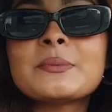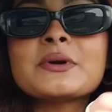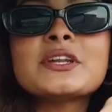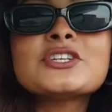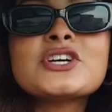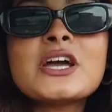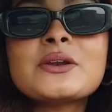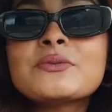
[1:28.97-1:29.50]
I'm
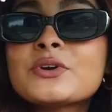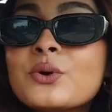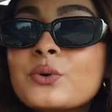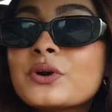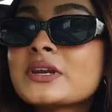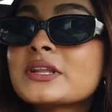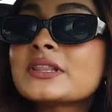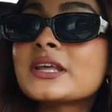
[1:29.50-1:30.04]
gonna try to
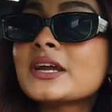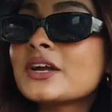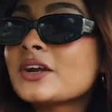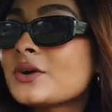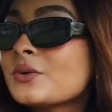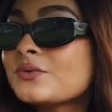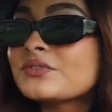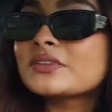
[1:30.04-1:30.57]
record in
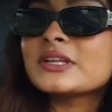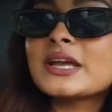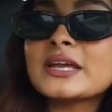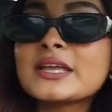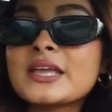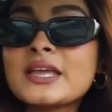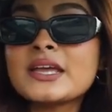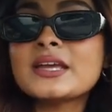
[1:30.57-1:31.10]
there. Hopefully
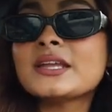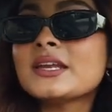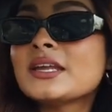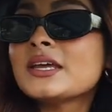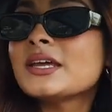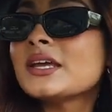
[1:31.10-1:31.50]
I can.